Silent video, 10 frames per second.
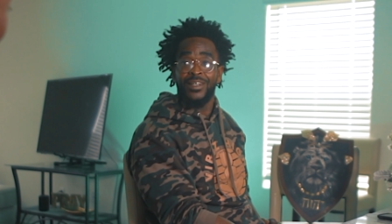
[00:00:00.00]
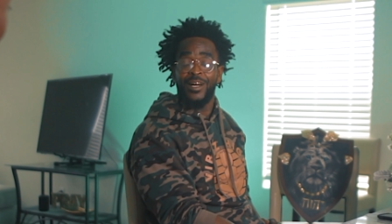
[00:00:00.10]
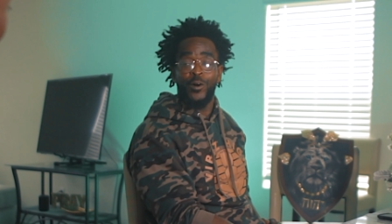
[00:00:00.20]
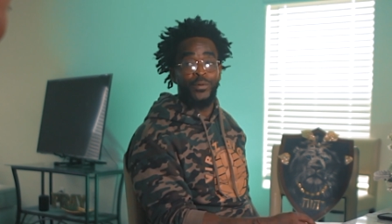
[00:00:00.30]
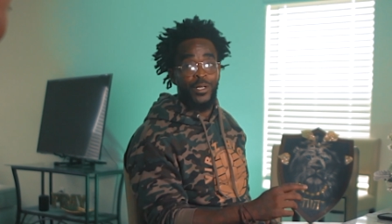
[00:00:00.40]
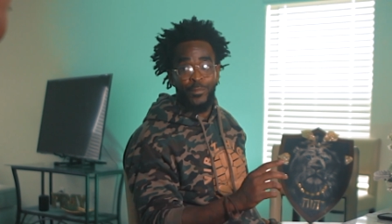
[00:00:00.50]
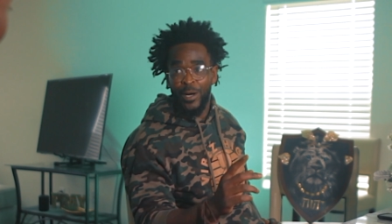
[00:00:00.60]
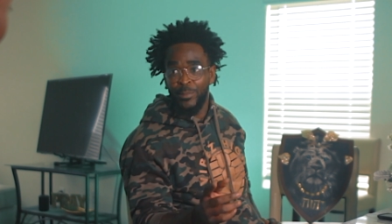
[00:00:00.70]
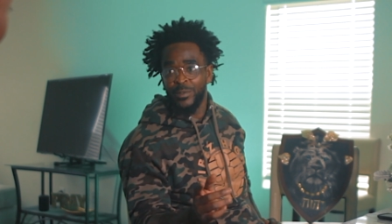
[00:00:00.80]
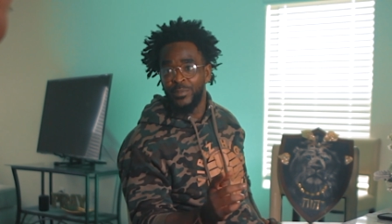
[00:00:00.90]
I don't pick the
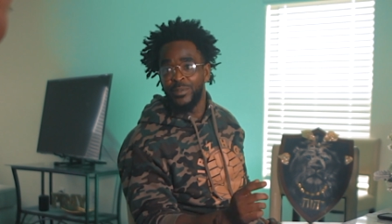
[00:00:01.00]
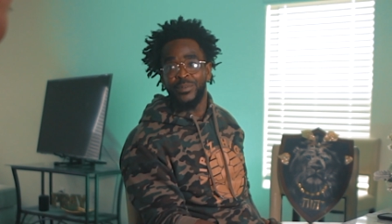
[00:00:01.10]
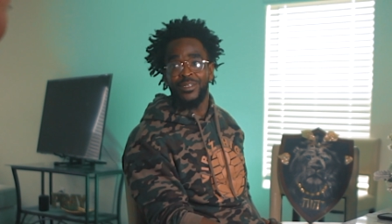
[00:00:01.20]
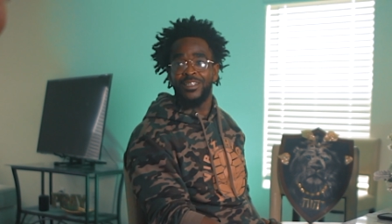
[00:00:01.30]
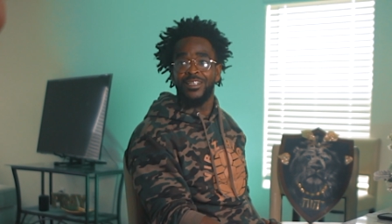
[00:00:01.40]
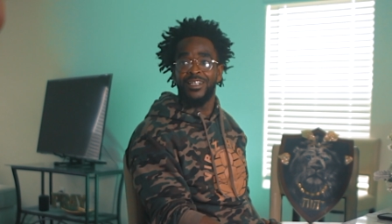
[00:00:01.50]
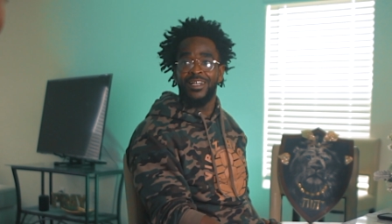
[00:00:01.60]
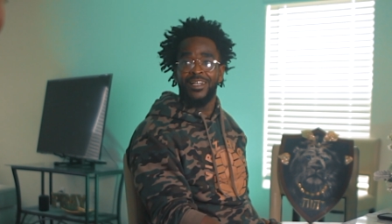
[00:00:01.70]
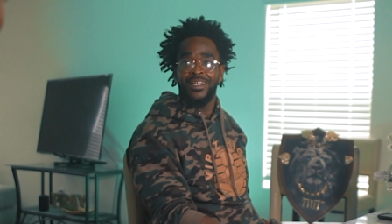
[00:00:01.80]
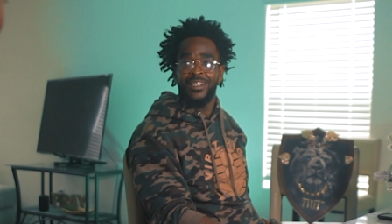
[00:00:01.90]
popular people. Hmm.
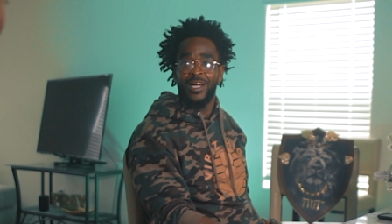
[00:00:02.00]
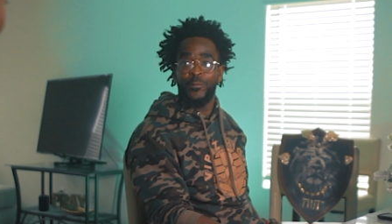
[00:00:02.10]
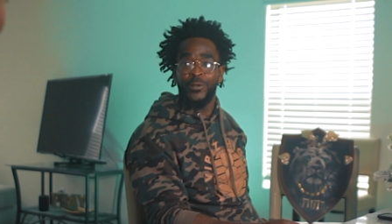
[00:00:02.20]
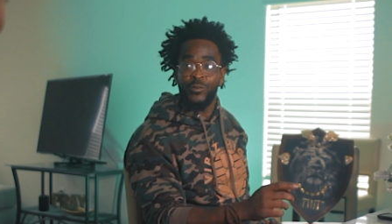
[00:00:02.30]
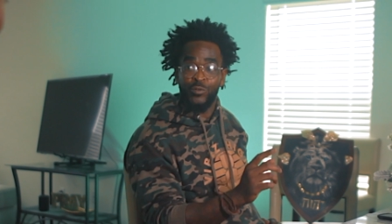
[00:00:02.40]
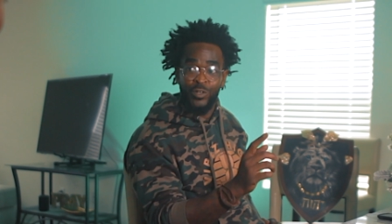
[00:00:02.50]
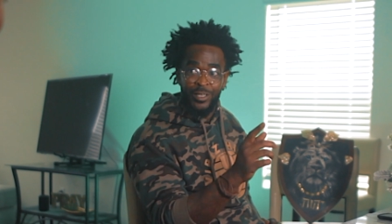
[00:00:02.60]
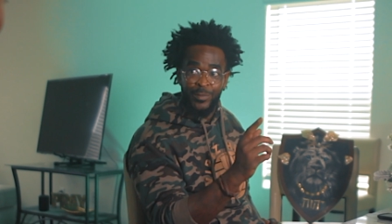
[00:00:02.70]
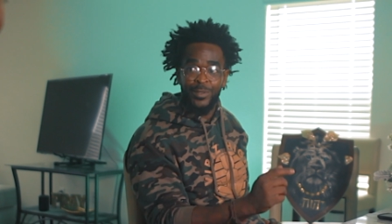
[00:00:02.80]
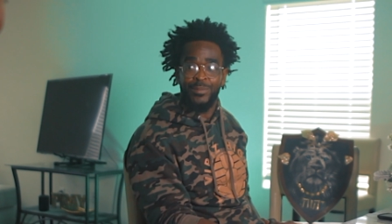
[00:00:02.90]
I pick the
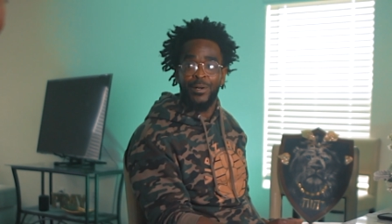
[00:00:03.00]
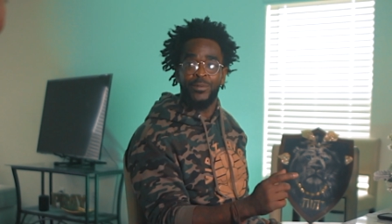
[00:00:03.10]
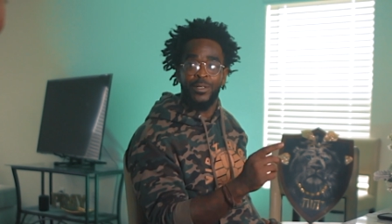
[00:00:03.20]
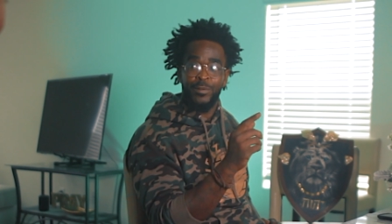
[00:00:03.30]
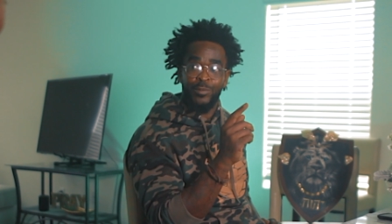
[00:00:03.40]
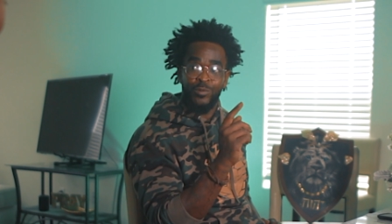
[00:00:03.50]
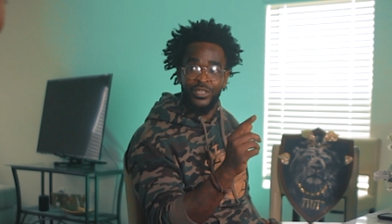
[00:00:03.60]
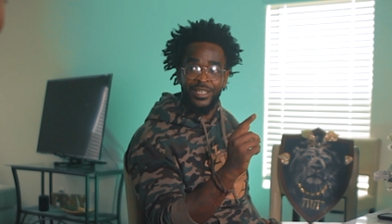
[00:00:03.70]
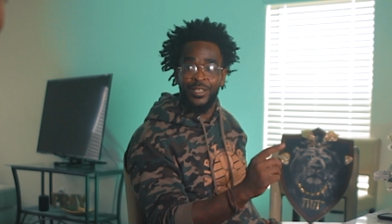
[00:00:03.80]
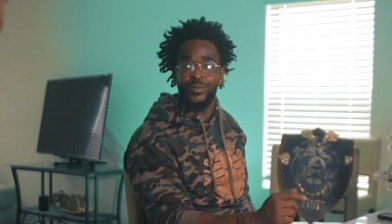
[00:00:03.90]
real people. I pick the people who
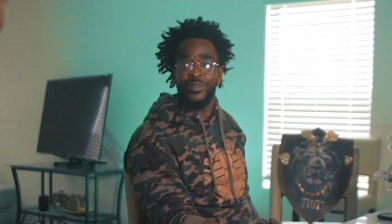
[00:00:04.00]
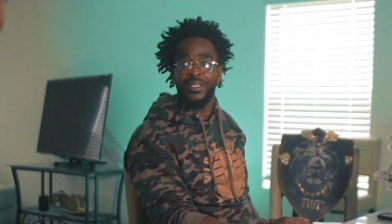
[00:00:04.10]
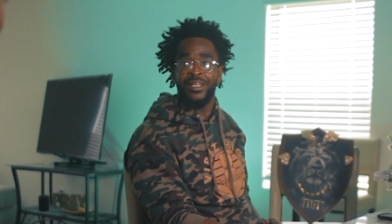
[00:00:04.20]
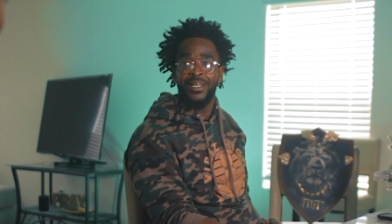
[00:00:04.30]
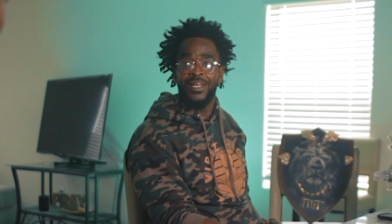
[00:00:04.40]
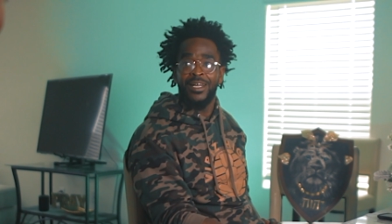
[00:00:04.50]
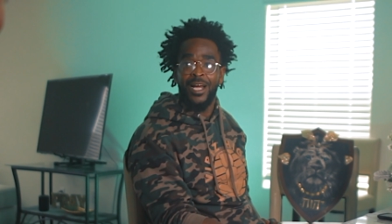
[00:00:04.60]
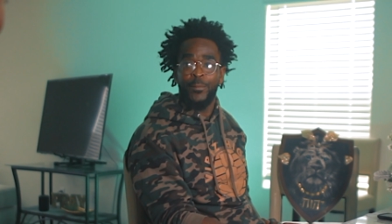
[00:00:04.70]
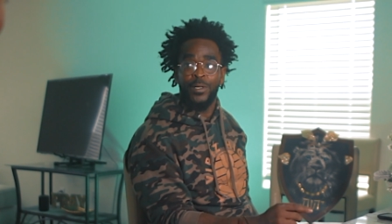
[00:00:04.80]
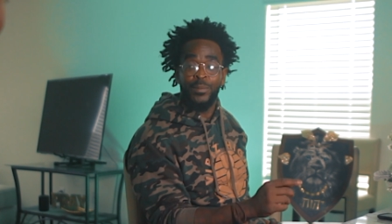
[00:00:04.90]
genuine. Hmm.
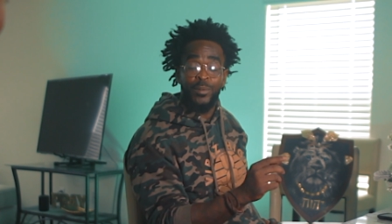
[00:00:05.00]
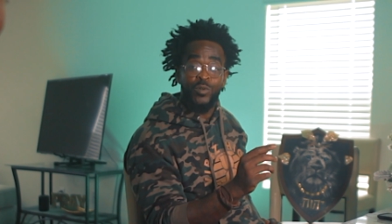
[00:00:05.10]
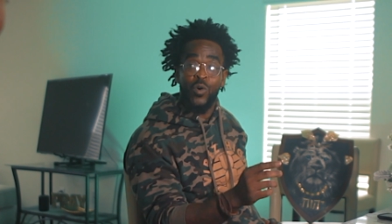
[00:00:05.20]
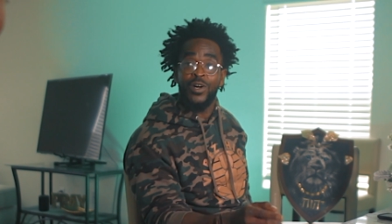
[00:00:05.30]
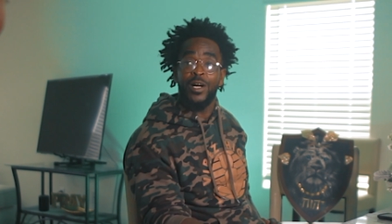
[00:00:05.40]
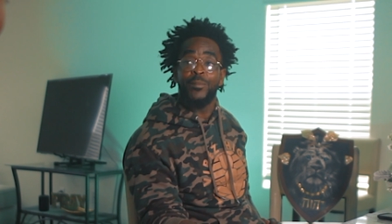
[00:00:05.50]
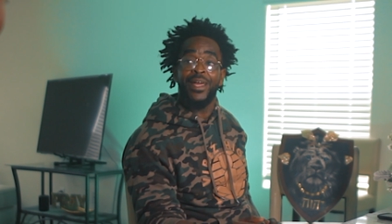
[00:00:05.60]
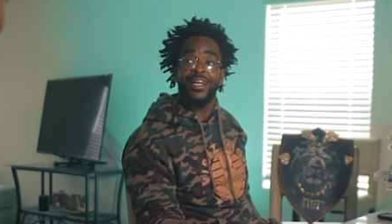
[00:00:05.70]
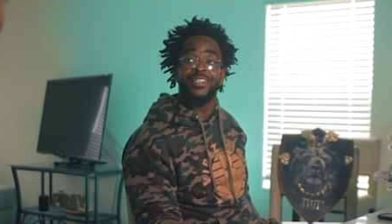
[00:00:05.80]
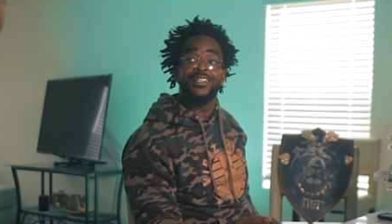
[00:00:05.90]
I pick the people who gonna come
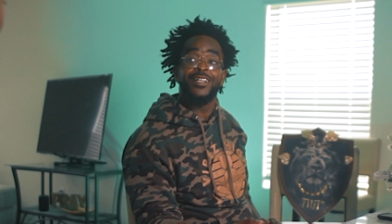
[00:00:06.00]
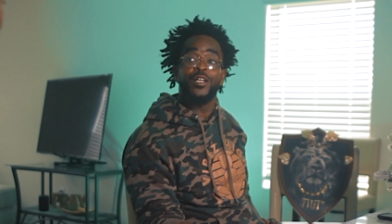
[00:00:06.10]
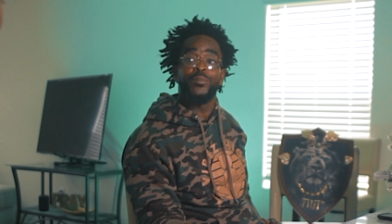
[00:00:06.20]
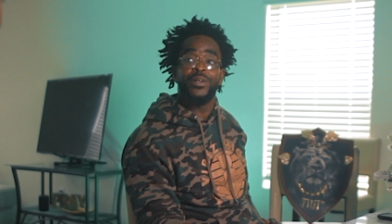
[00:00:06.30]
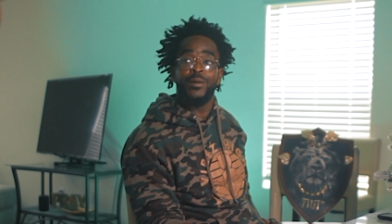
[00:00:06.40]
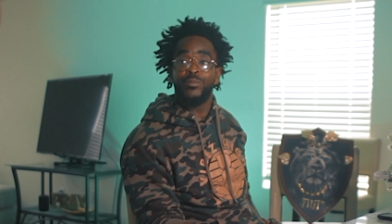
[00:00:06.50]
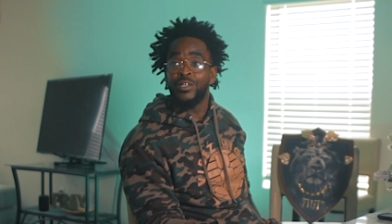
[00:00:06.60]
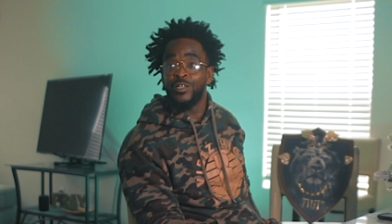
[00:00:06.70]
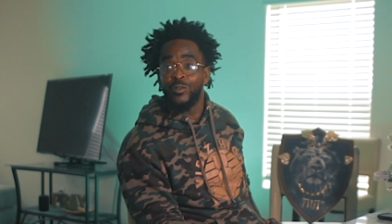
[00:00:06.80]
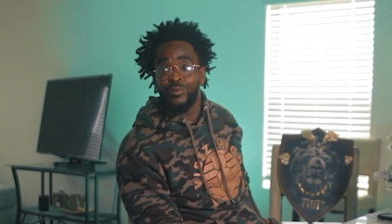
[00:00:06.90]
back and tell me, hey,
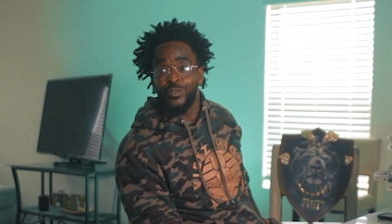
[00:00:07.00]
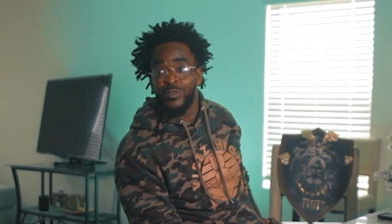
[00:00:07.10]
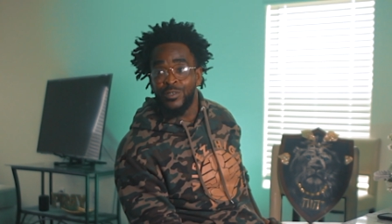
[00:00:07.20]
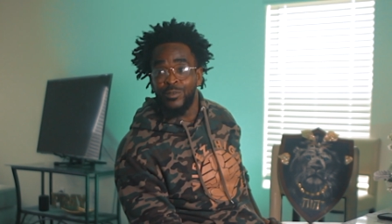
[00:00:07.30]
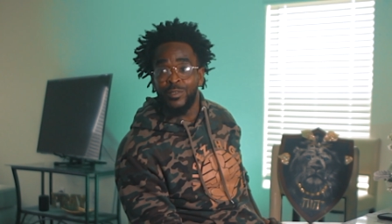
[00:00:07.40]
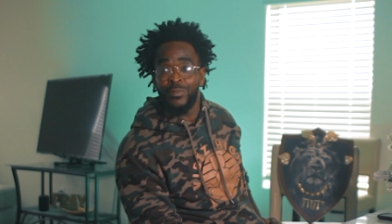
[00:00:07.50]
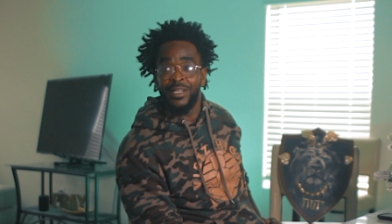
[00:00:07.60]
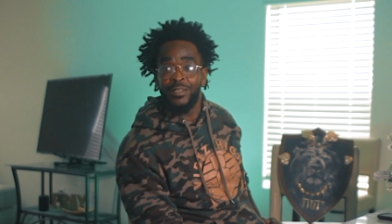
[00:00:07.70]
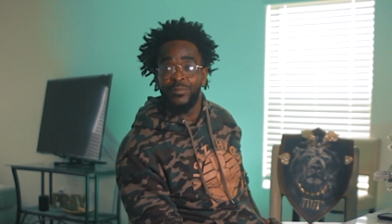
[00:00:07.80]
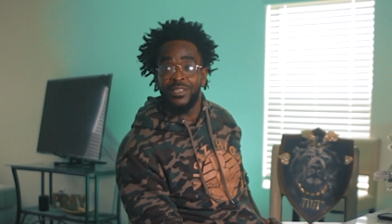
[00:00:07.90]
bro, you know so and so talking
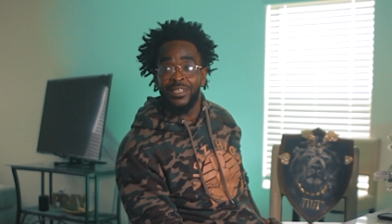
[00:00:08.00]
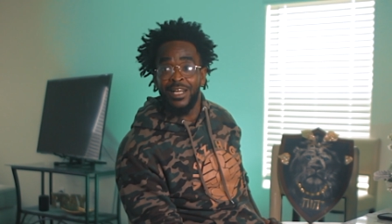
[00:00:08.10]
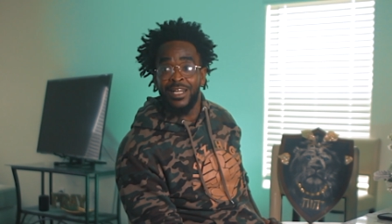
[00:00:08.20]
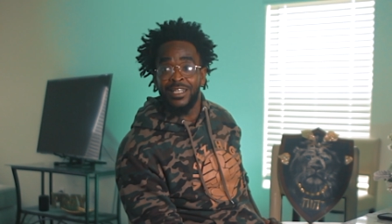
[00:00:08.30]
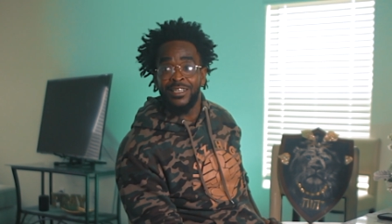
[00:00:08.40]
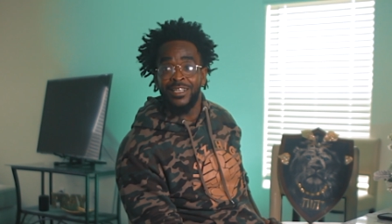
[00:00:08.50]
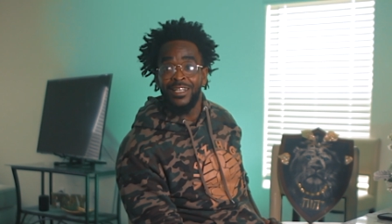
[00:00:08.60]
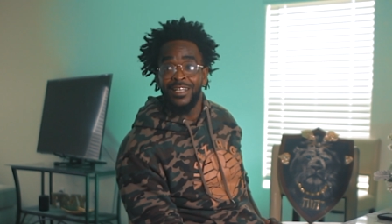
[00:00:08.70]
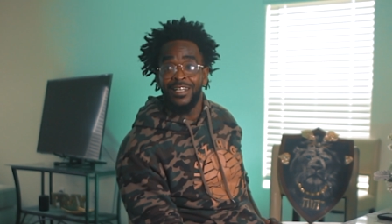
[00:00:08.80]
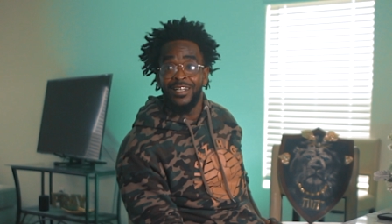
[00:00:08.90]
about they finna slide
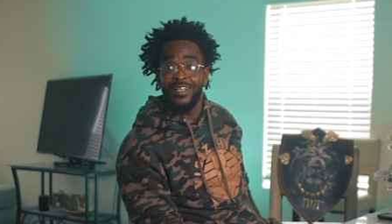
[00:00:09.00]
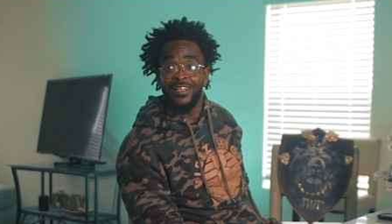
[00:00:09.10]
you. Hmm.